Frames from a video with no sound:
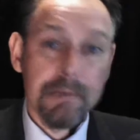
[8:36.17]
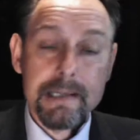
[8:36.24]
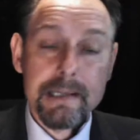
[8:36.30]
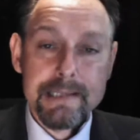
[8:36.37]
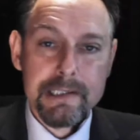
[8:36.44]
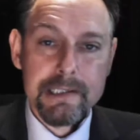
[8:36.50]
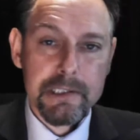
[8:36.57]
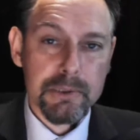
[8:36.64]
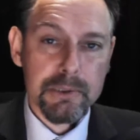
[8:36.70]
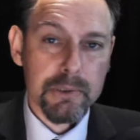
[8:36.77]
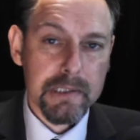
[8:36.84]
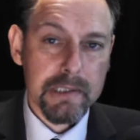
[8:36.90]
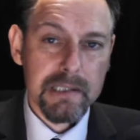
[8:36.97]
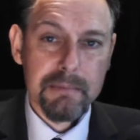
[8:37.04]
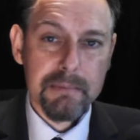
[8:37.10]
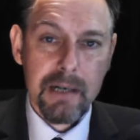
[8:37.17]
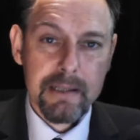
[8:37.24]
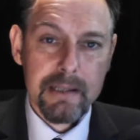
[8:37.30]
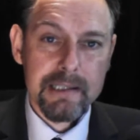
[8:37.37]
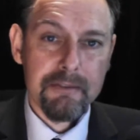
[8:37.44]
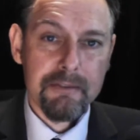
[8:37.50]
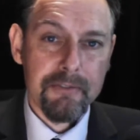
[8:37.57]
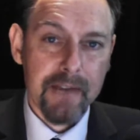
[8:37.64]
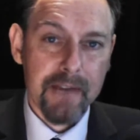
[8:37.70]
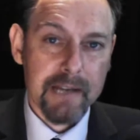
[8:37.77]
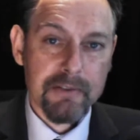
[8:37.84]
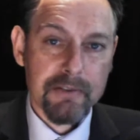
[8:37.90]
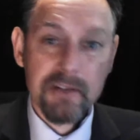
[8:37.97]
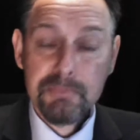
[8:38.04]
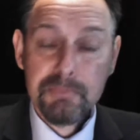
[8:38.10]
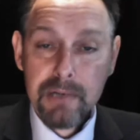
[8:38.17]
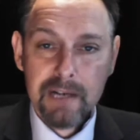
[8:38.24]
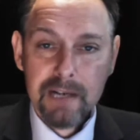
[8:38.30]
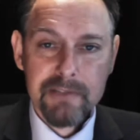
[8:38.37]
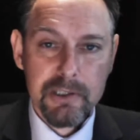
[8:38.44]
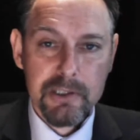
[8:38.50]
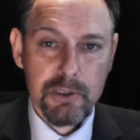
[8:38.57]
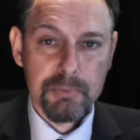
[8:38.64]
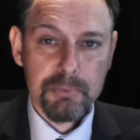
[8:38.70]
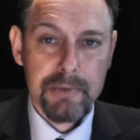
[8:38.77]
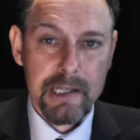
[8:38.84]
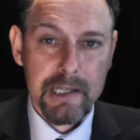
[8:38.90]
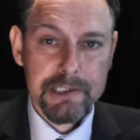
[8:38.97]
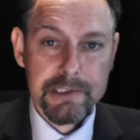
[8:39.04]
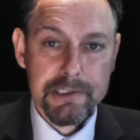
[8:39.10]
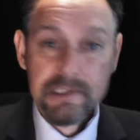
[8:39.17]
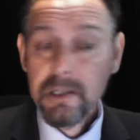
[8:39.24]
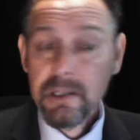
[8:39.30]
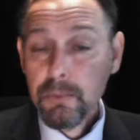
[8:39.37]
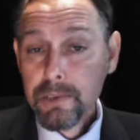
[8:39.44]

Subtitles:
by distorting the market in favour of private corporations,